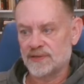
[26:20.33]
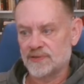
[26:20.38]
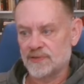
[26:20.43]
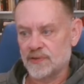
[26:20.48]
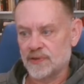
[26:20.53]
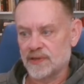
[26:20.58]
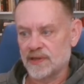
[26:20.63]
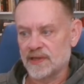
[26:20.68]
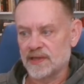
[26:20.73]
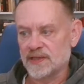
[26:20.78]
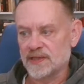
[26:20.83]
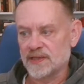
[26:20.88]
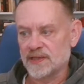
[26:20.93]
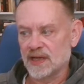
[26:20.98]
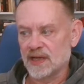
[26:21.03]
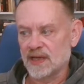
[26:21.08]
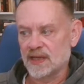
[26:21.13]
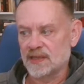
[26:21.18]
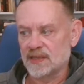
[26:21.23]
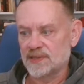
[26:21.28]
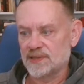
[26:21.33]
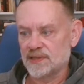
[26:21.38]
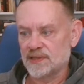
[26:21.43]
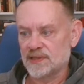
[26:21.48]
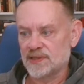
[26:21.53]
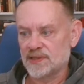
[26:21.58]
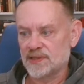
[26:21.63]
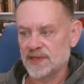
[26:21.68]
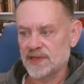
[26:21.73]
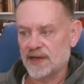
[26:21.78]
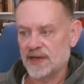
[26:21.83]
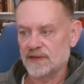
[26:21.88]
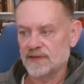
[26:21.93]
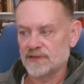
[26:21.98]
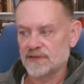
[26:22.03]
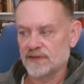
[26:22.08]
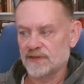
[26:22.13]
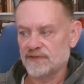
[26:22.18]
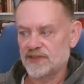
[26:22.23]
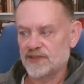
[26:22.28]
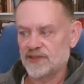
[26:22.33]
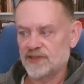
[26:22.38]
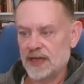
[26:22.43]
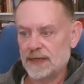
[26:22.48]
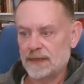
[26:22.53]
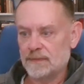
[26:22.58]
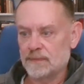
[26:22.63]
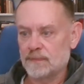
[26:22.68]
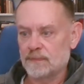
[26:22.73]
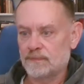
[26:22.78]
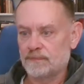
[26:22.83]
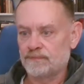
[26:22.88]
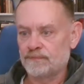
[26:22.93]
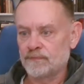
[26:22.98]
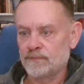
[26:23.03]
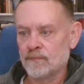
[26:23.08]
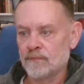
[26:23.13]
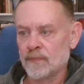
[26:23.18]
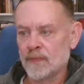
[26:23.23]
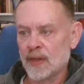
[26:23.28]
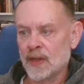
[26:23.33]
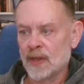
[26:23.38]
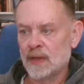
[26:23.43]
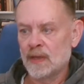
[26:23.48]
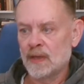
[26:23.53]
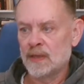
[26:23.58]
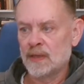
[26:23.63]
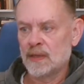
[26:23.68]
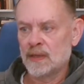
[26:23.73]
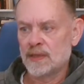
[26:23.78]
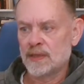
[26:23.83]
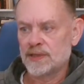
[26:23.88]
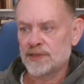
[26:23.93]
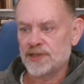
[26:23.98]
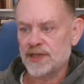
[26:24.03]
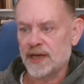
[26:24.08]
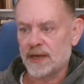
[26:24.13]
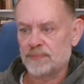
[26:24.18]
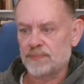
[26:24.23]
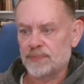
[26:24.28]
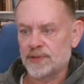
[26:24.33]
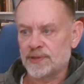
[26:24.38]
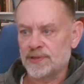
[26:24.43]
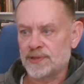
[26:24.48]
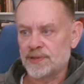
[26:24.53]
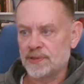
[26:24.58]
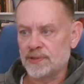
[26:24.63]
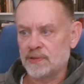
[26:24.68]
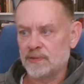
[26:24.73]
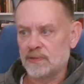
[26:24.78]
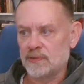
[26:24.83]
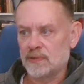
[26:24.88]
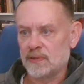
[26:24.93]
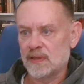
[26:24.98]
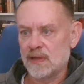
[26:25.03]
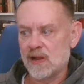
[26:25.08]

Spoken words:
to the designs and snares of Satan. Chapter 2,